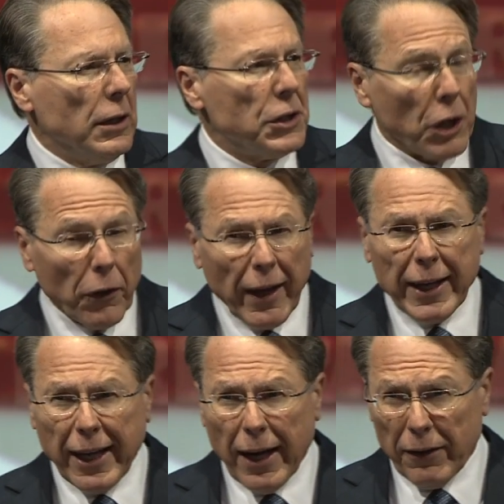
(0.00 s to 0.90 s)
So they
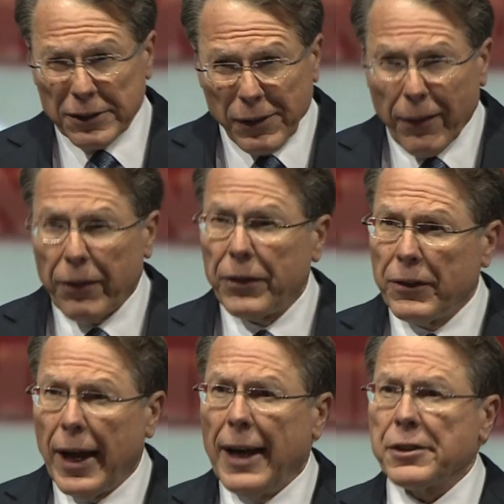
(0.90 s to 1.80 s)
gather
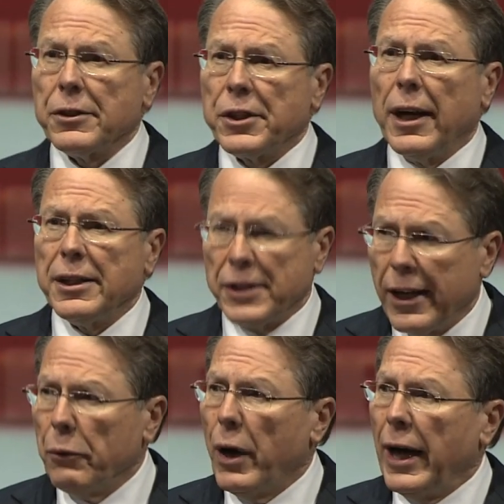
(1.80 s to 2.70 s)
to exercise
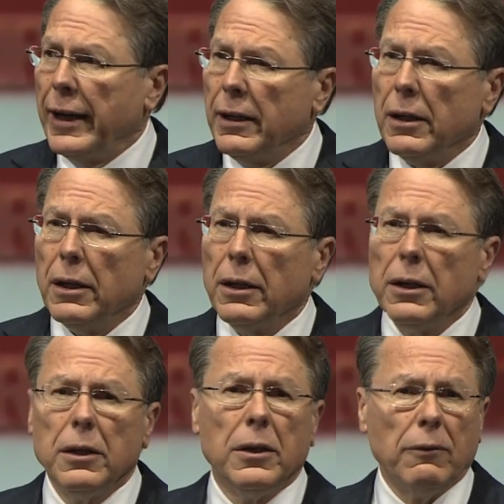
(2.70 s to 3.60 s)
their right
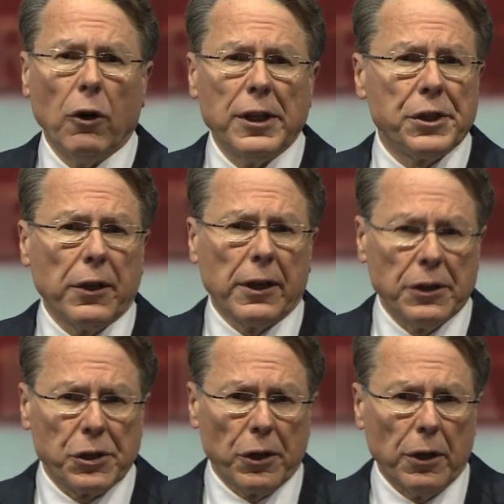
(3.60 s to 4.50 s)
to voice their
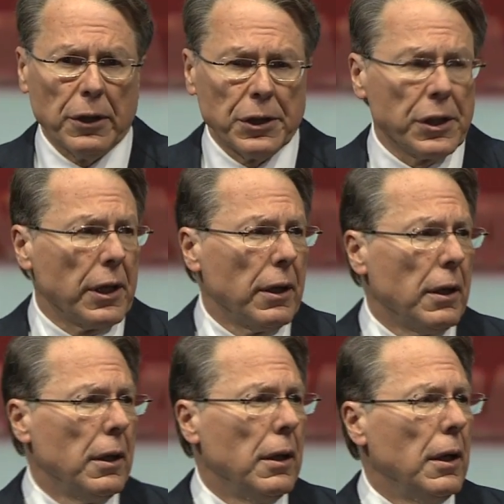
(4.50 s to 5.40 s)
concerns.
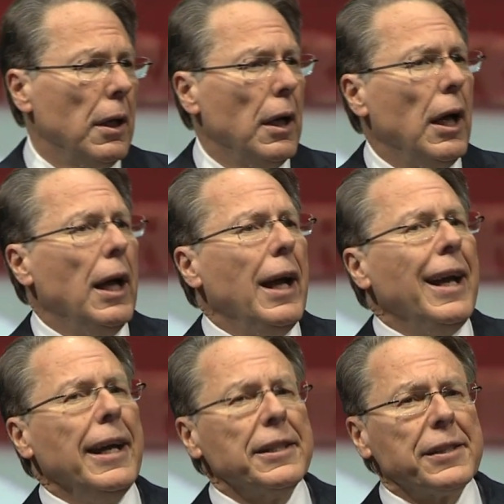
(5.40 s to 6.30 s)

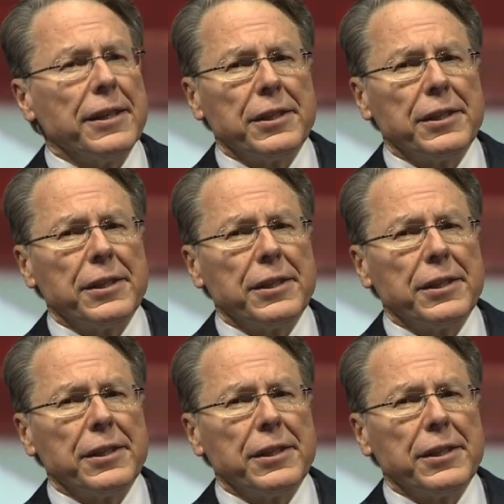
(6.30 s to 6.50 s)
It's the